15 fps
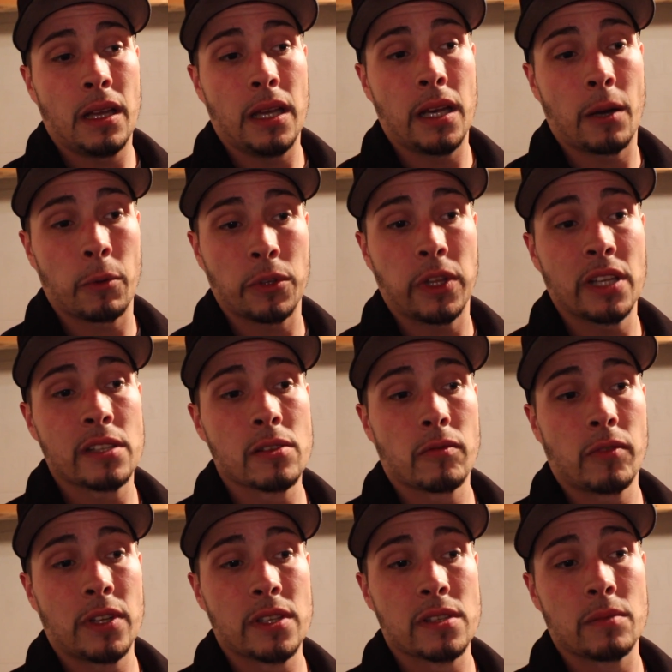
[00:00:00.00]
And I would like to
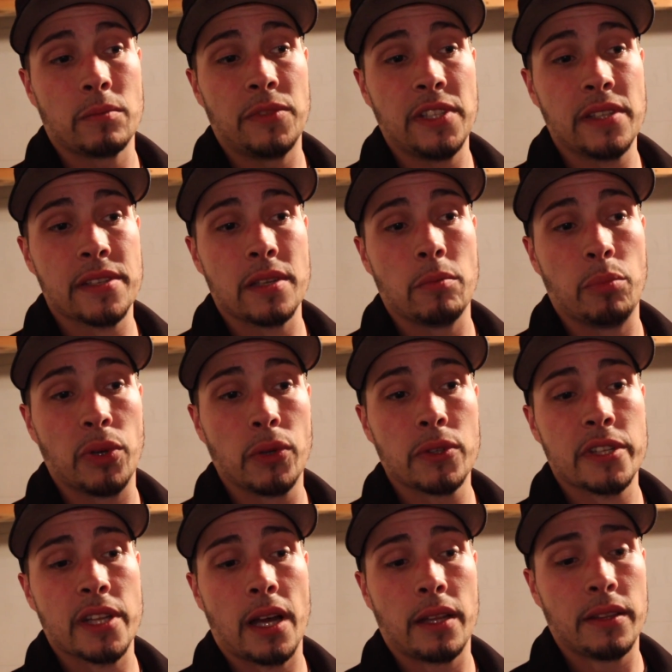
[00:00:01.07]
run some decent
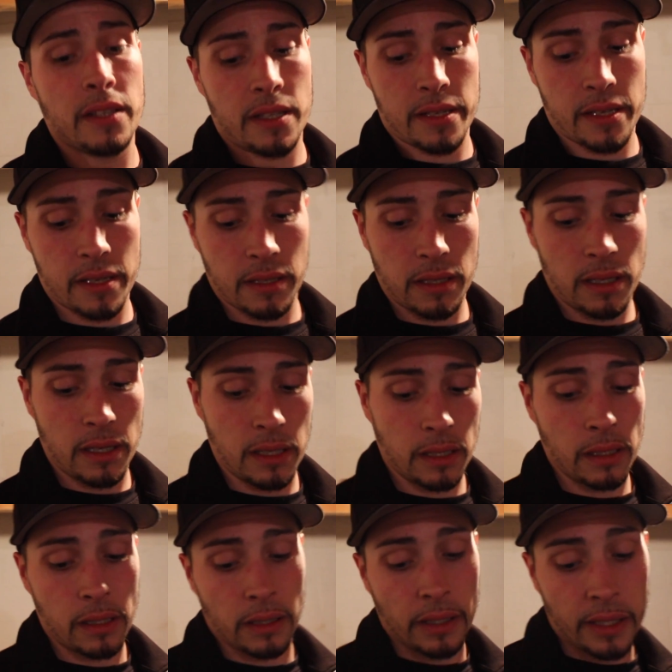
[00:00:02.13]
boost on this.
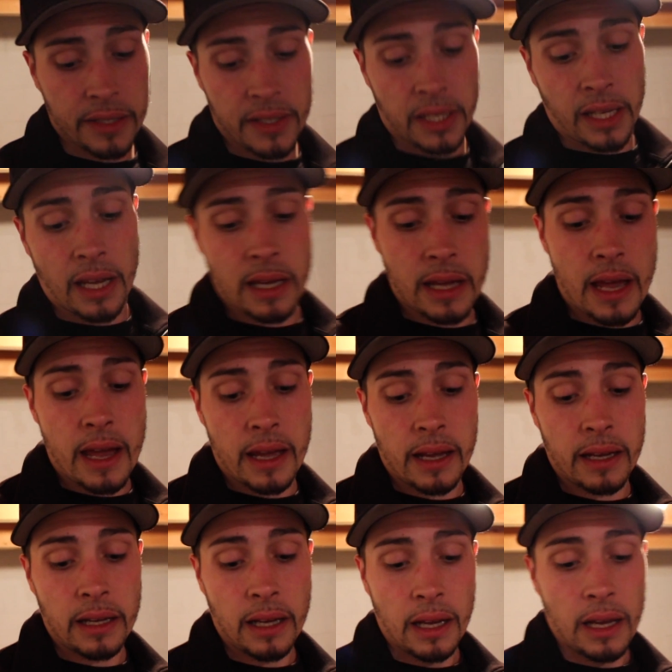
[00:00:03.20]
It is a
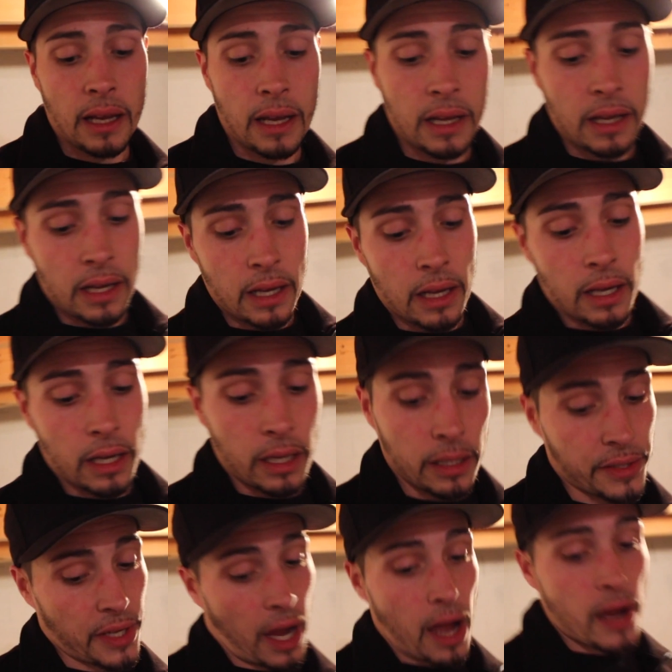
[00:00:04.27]
KA.
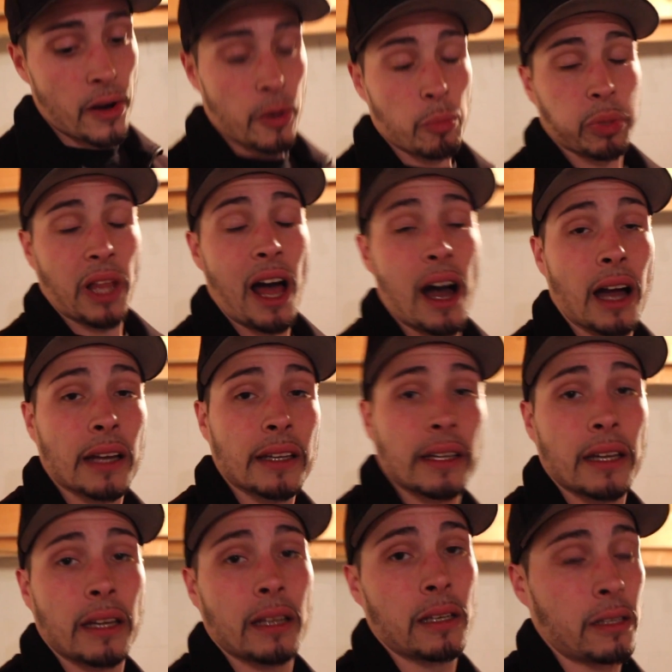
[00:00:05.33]
It's an iron block,
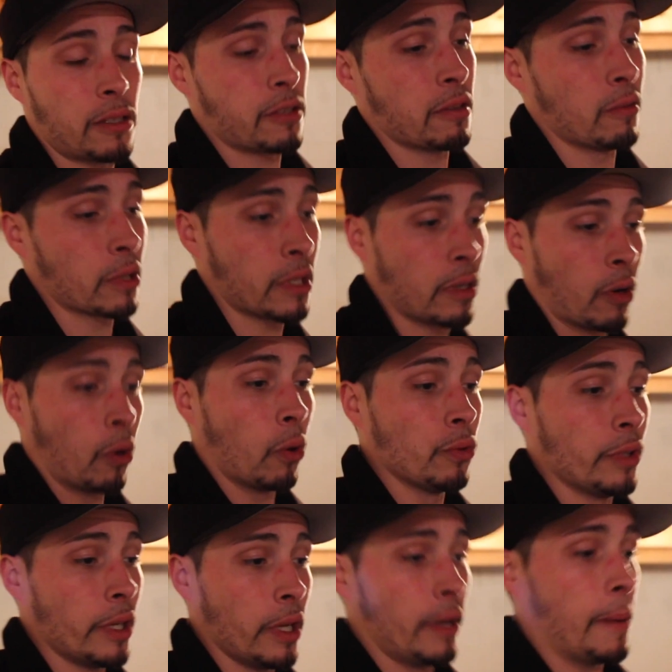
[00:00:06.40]
so it can
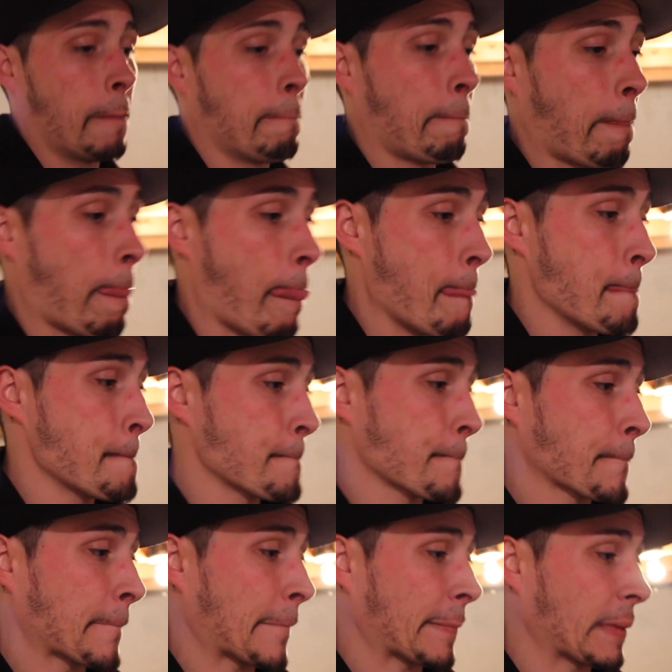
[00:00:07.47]
hold it.
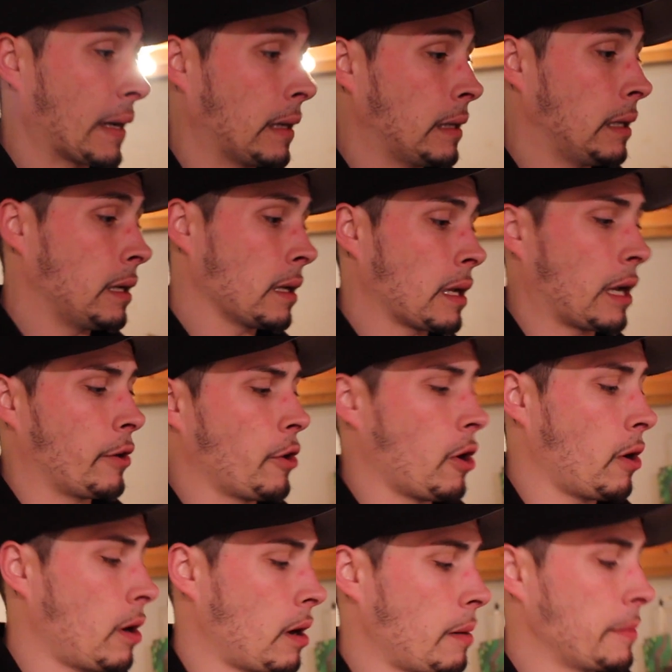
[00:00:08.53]
I don't know,
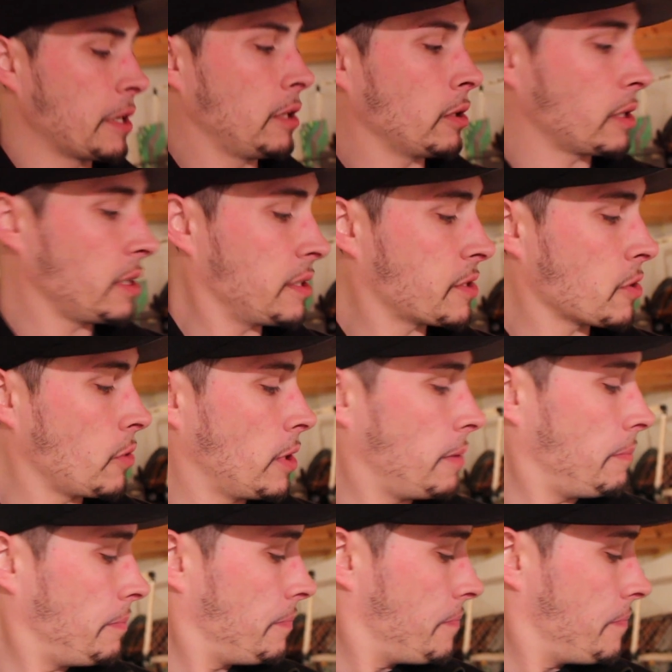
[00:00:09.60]
I'm gonna look into it,